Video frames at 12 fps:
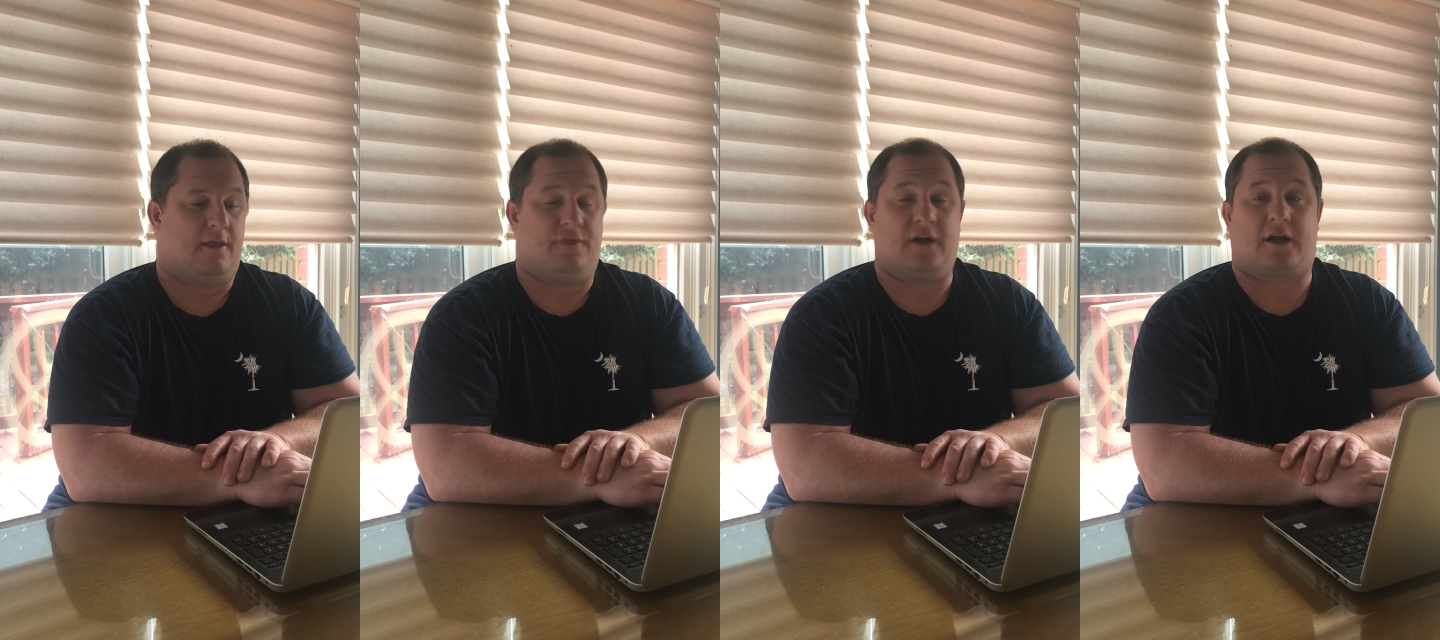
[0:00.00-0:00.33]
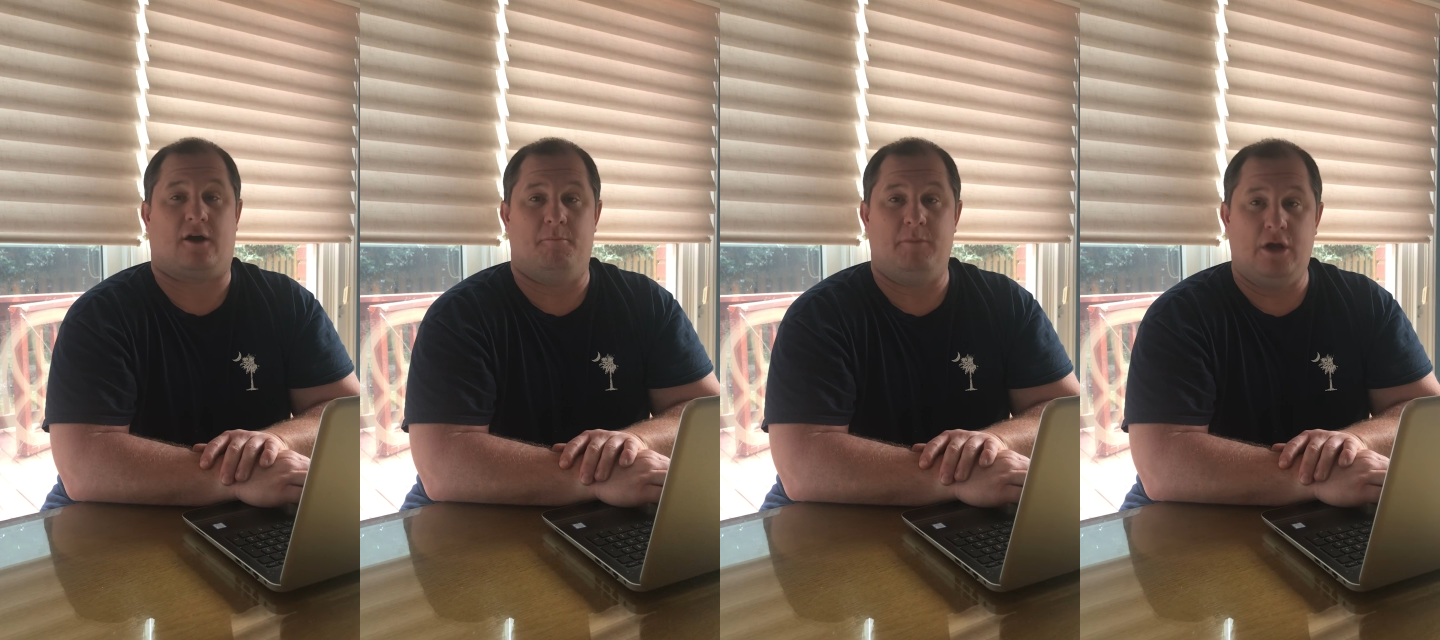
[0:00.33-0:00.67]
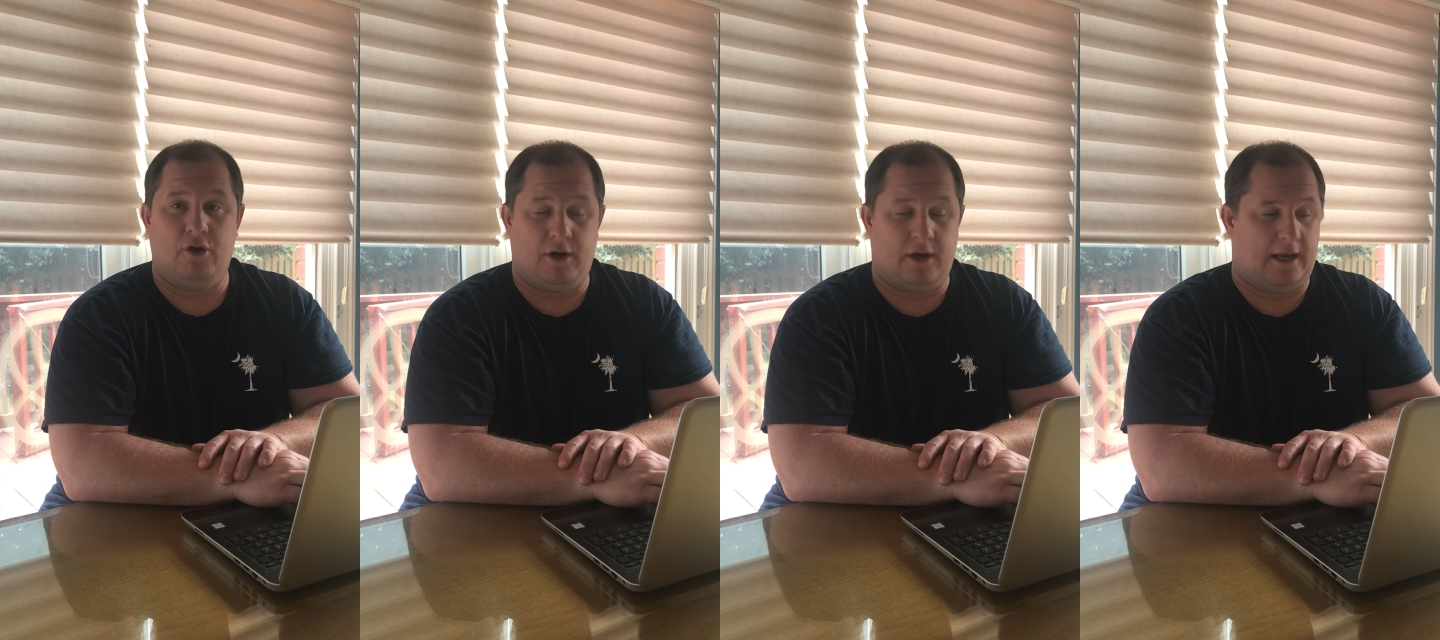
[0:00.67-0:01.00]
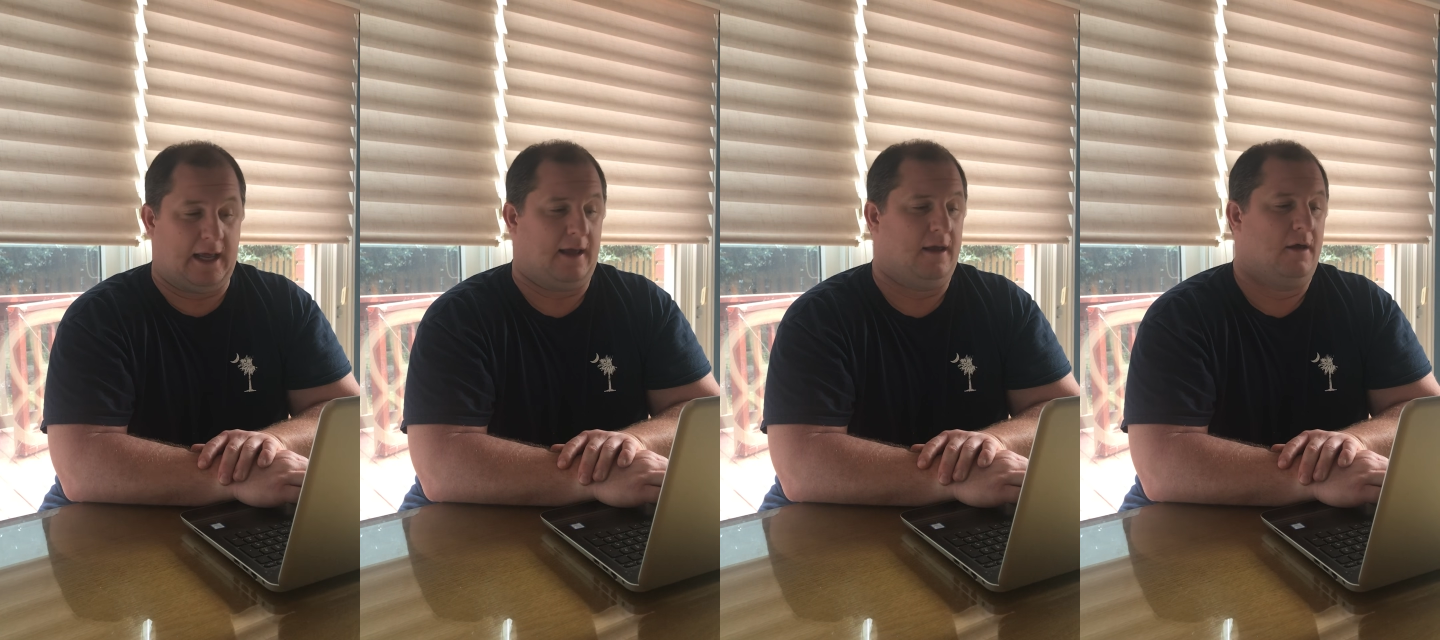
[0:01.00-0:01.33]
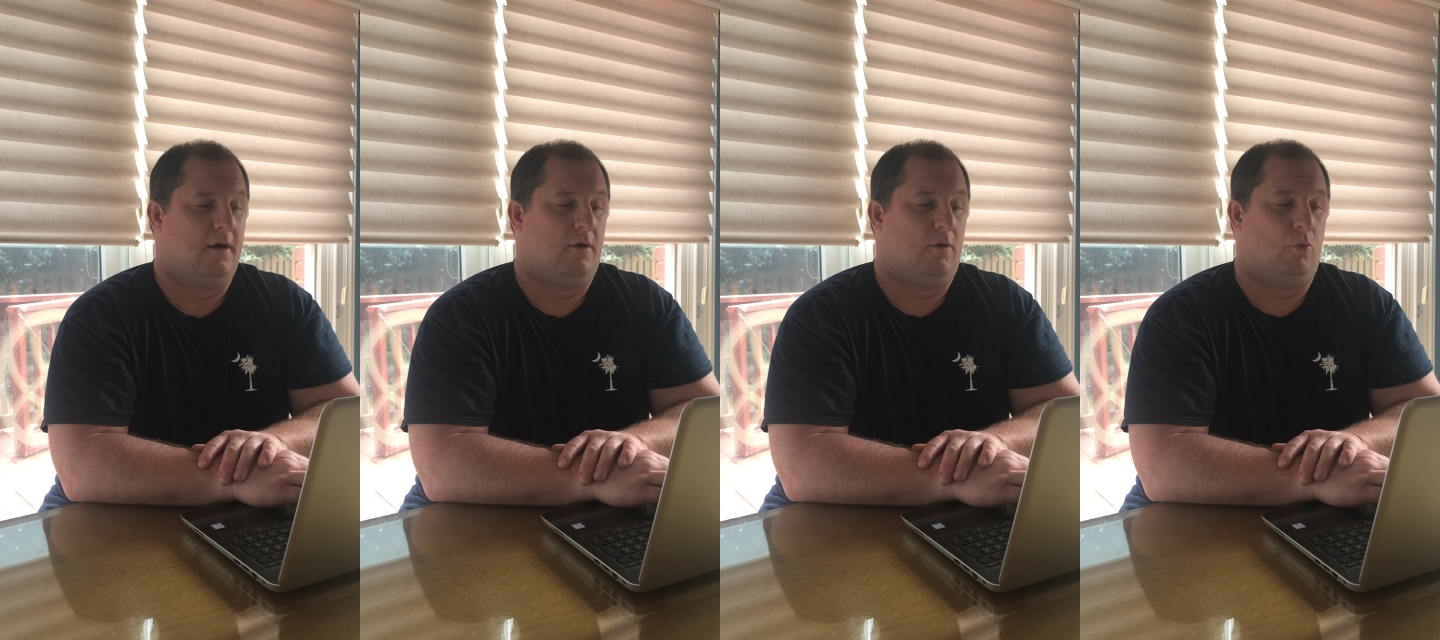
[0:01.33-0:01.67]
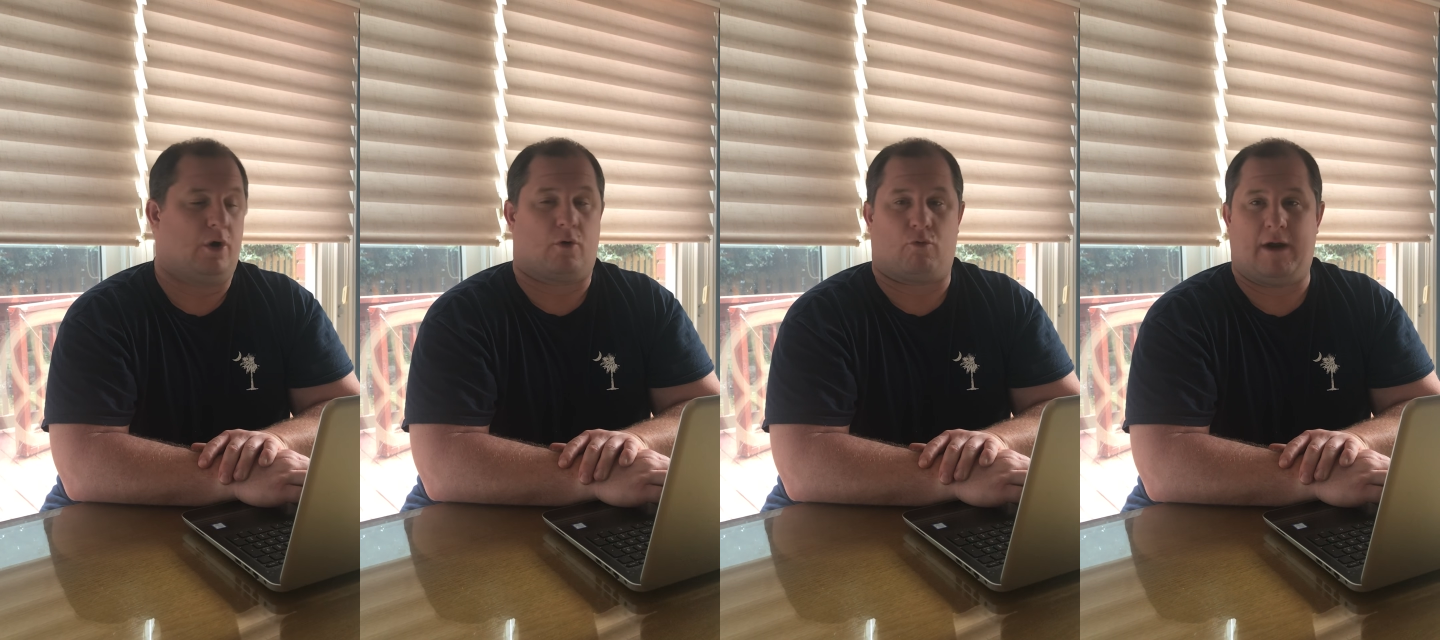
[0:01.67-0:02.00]
The community
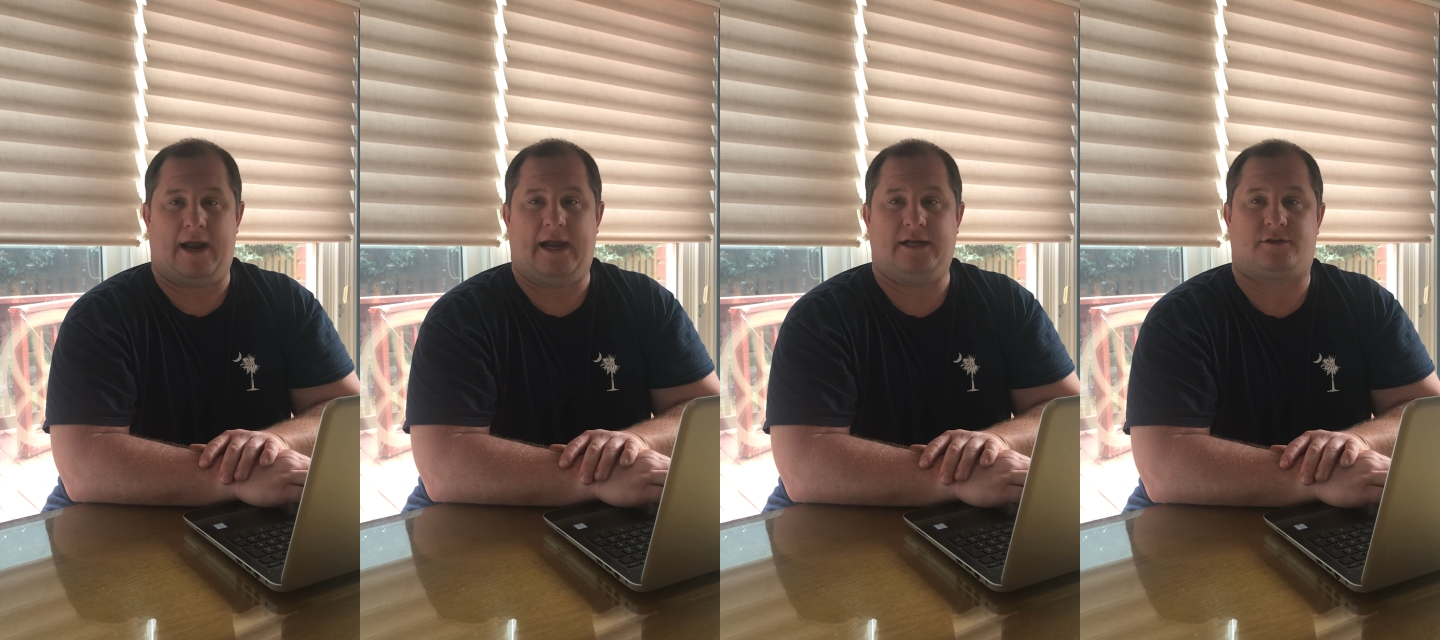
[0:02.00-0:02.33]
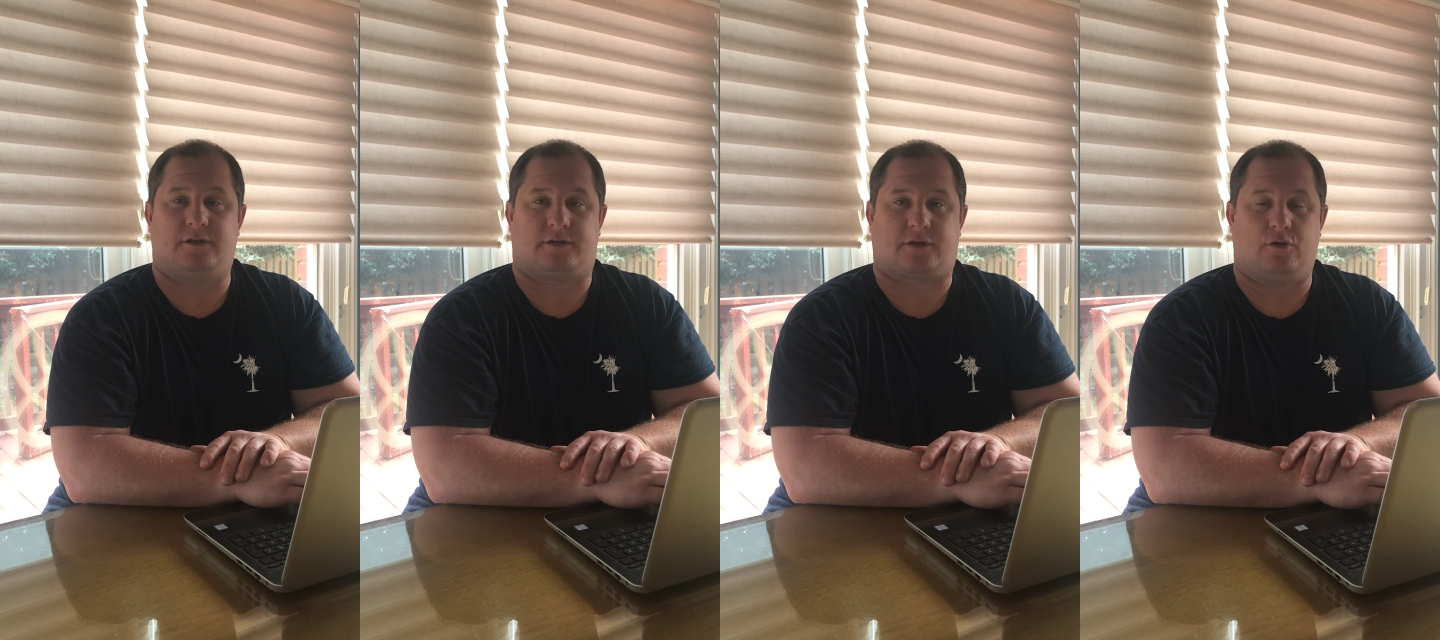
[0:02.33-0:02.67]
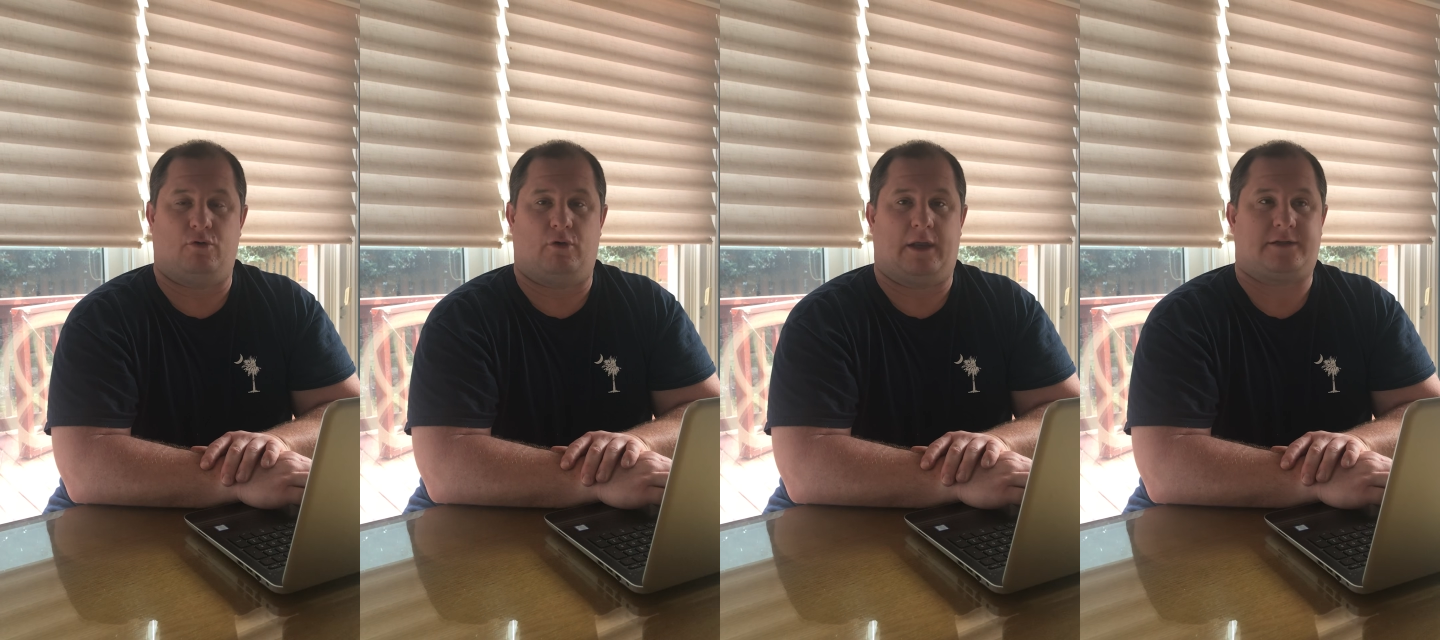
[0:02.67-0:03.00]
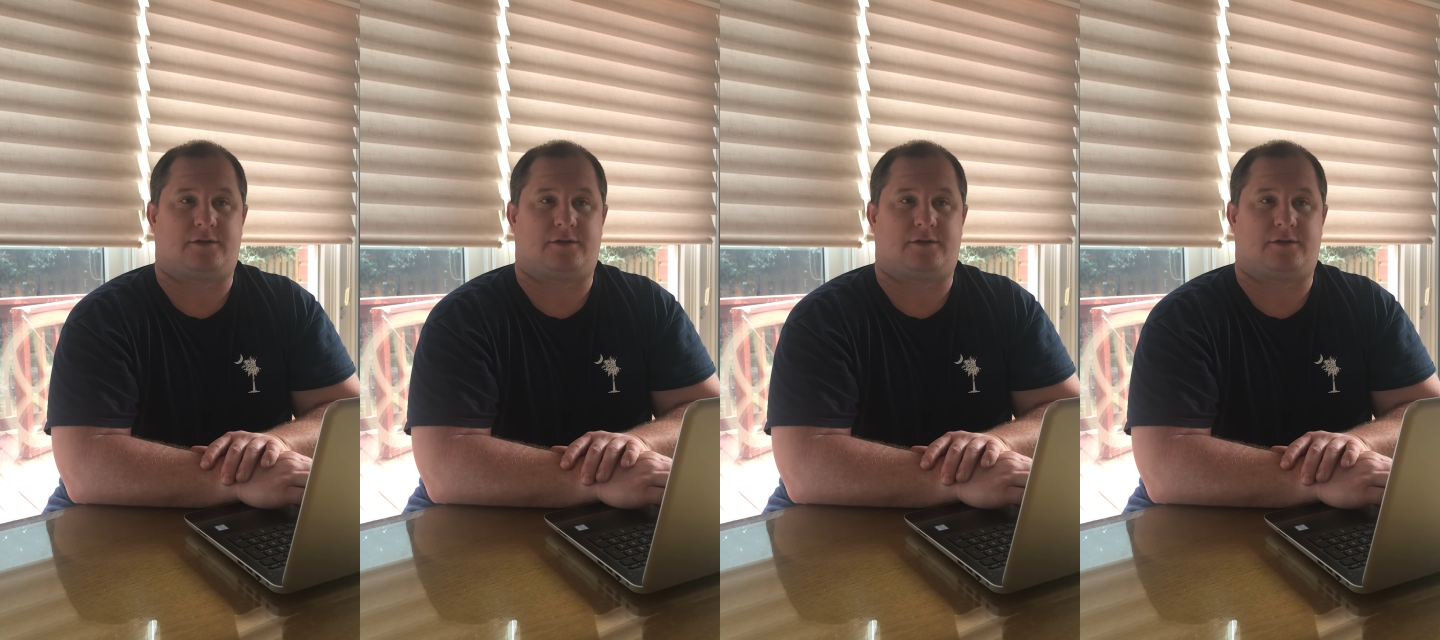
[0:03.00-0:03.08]
would arrange the schooling.